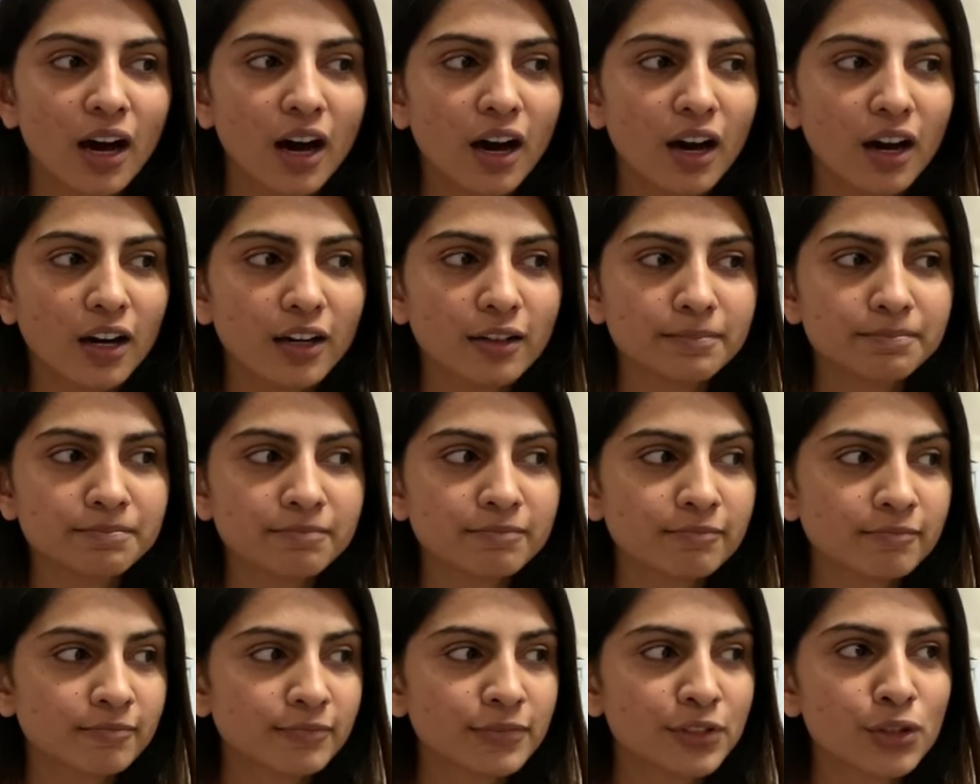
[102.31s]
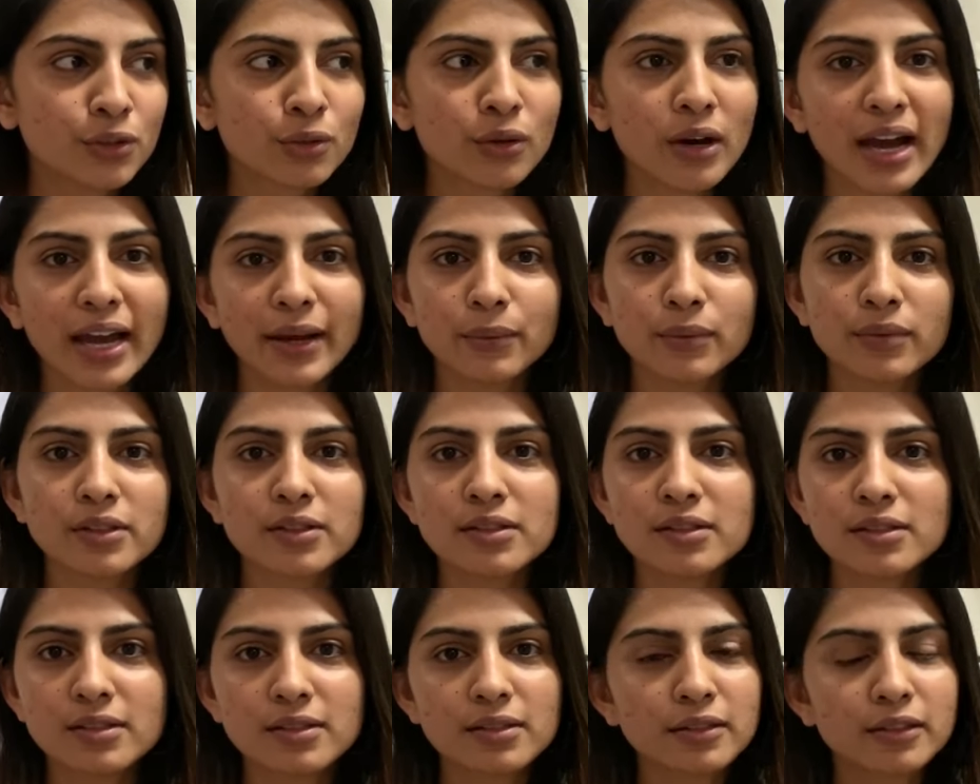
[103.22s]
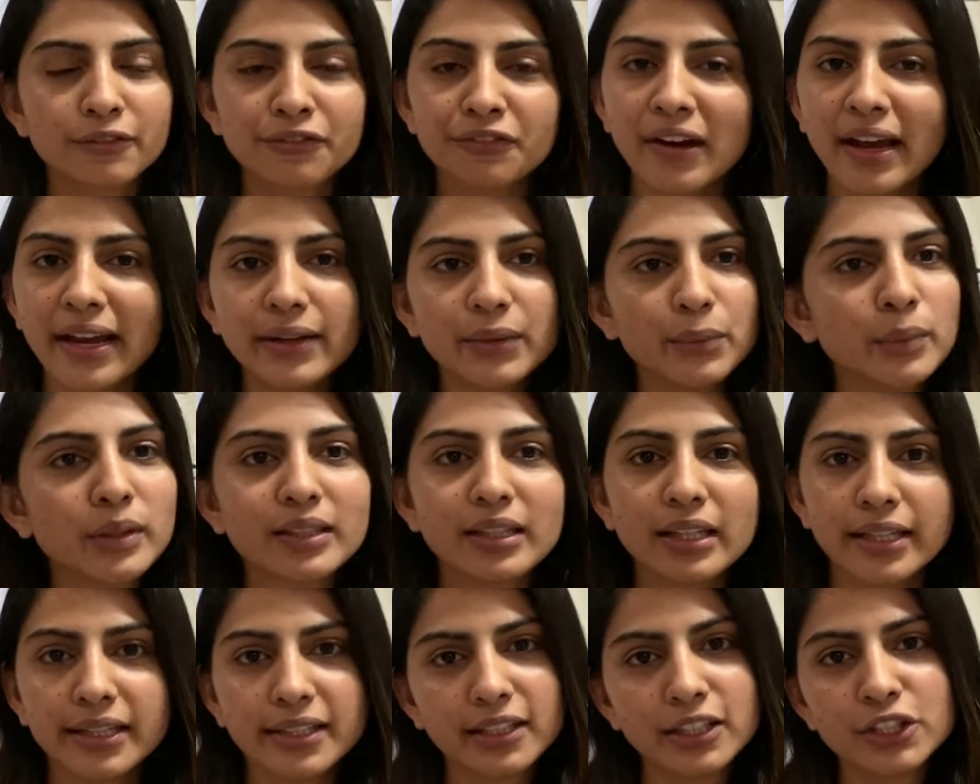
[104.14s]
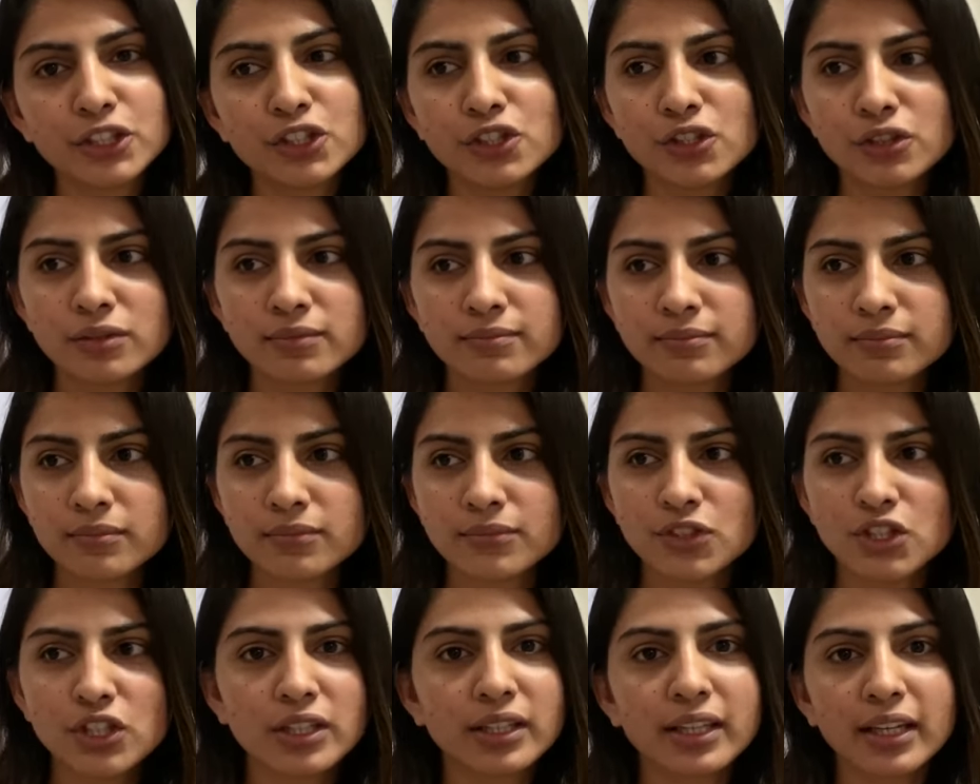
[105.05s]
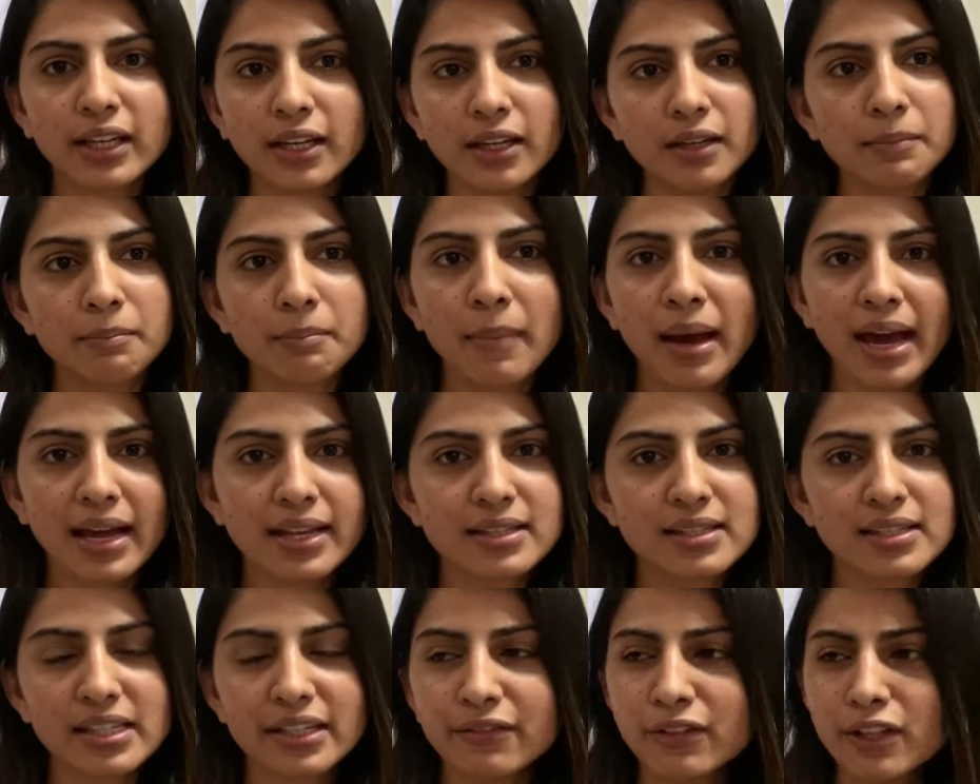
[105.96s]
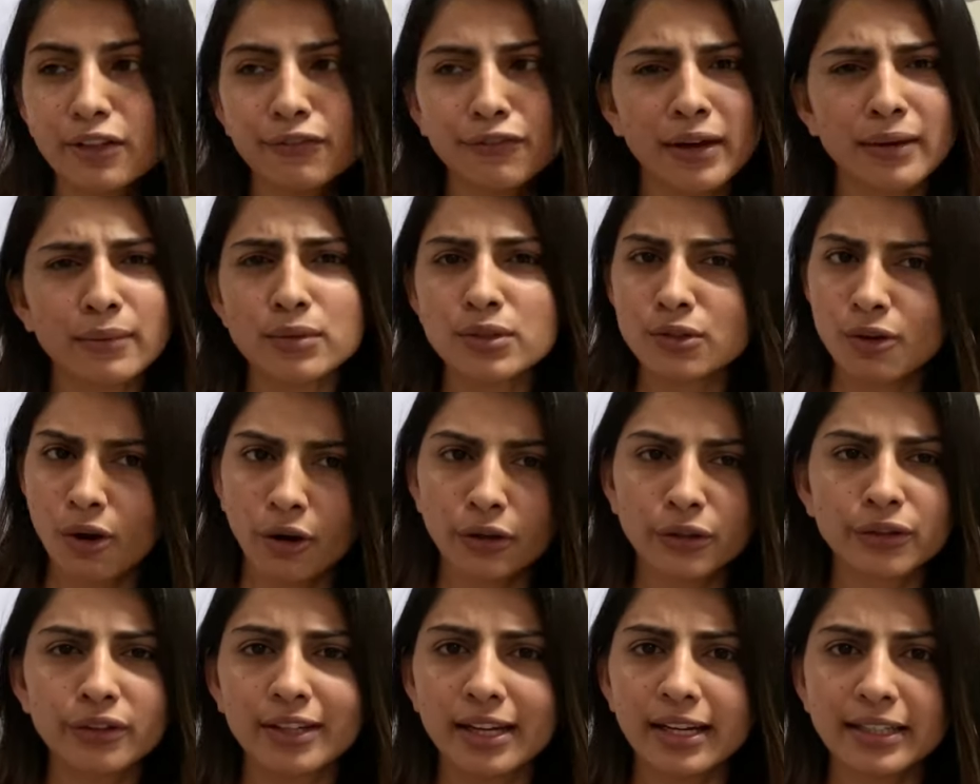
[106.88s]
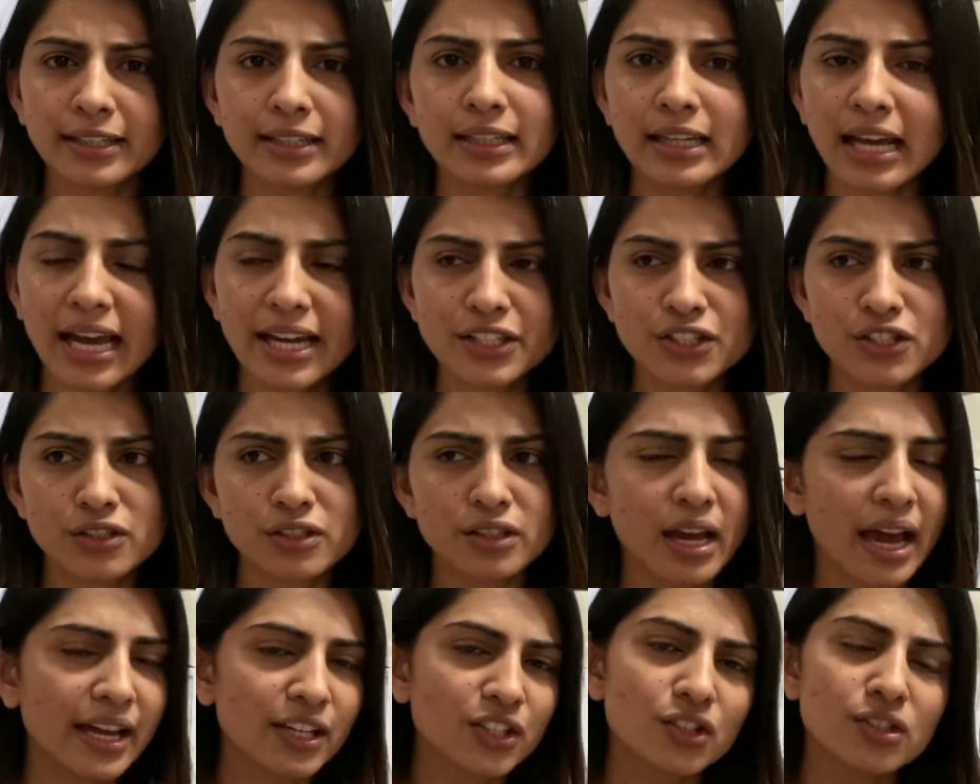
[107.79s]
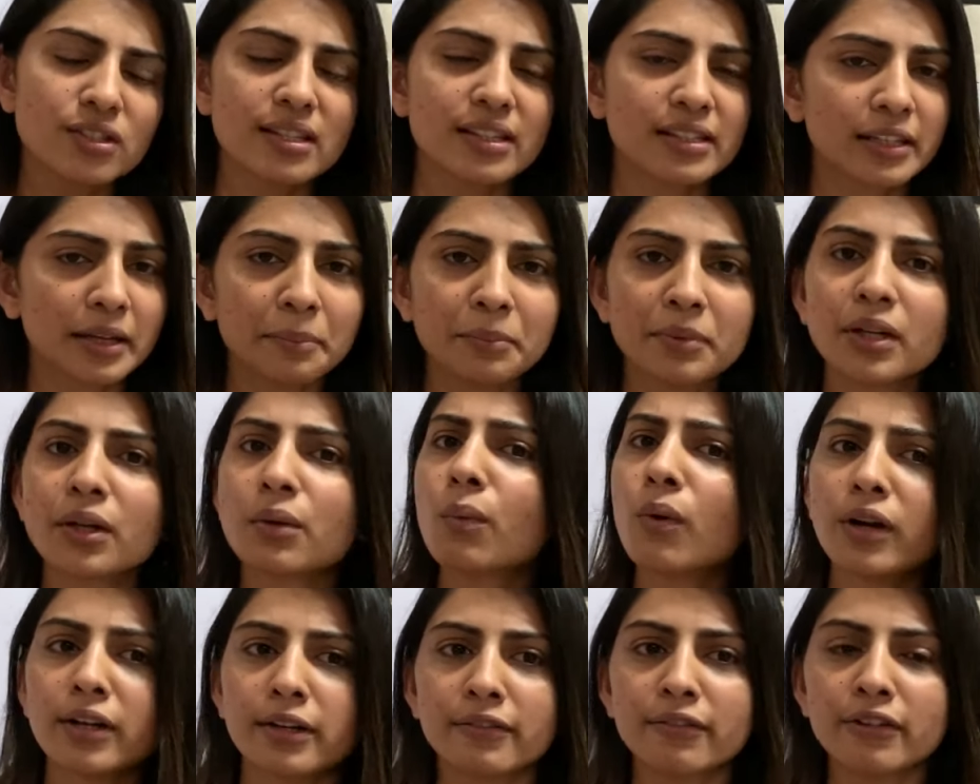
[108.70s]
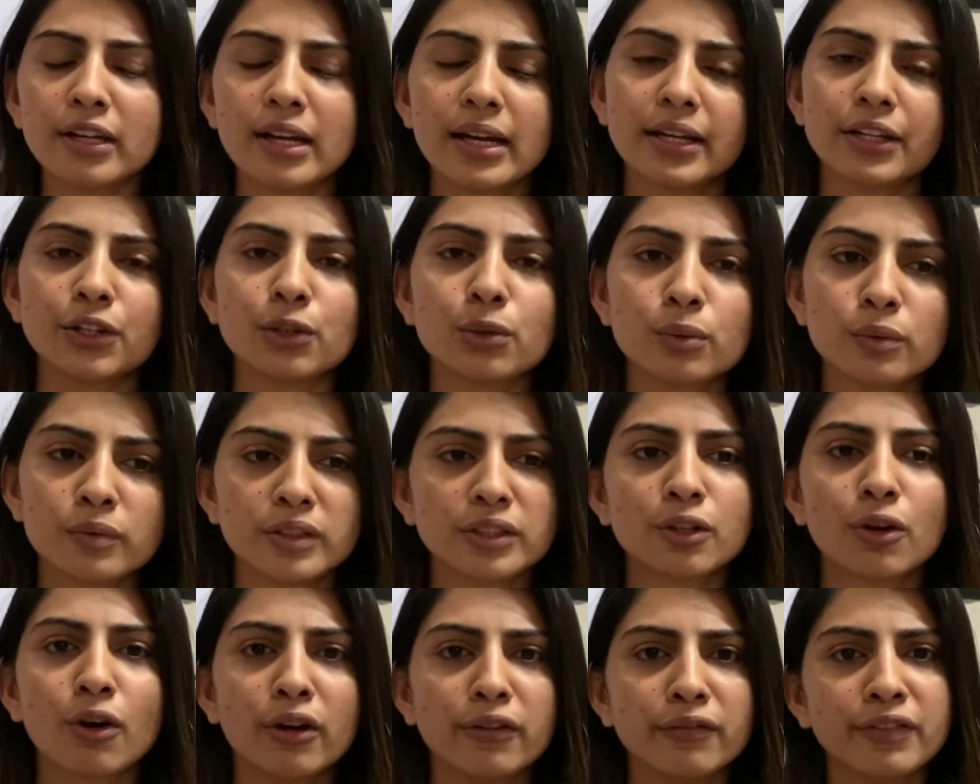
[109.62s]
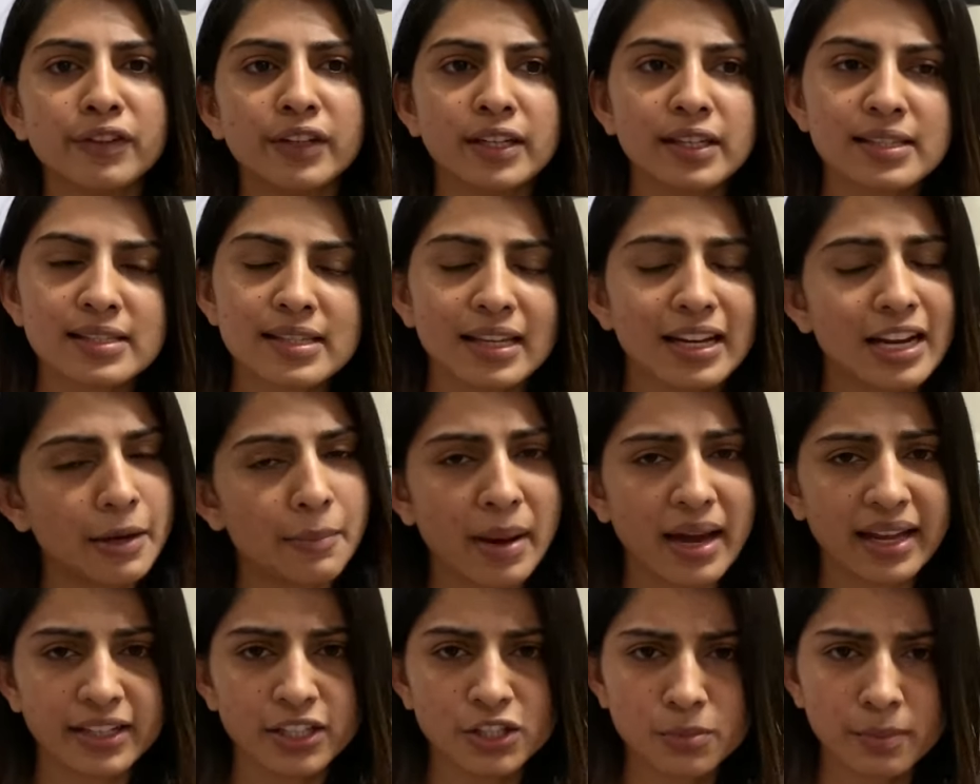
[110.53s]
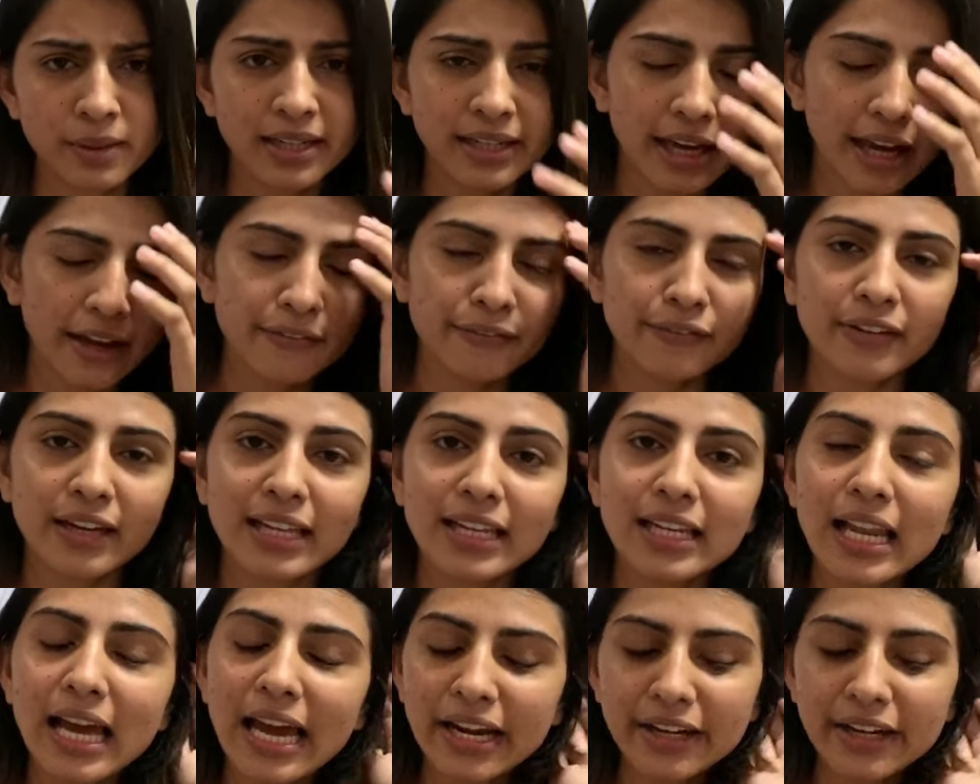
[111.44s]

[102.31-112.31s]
Um, so I was fine with English, G K, maths. Even if I was not good at it, I, I just attempted whatever I knew with confidence, and I managed my time well.